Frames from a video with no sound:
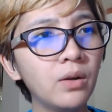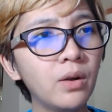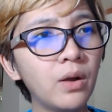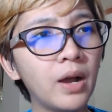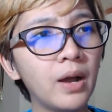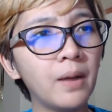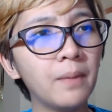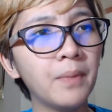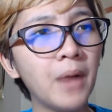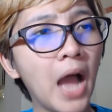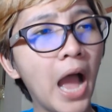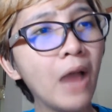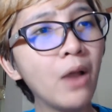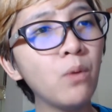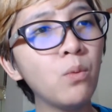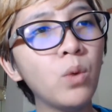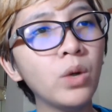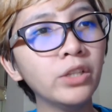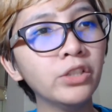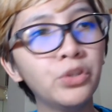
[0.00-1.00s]
um, I
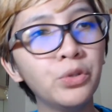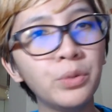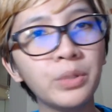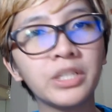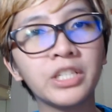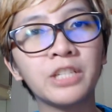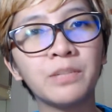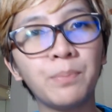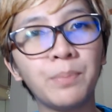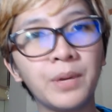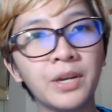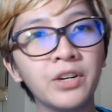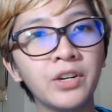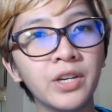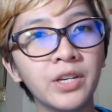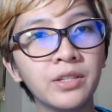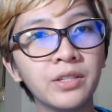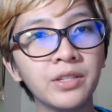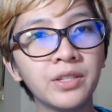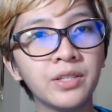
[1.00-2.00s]
want to
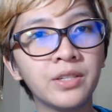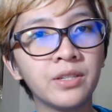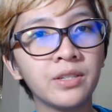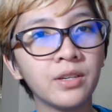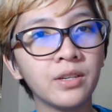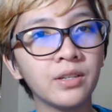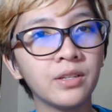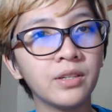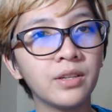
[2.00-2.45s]
experience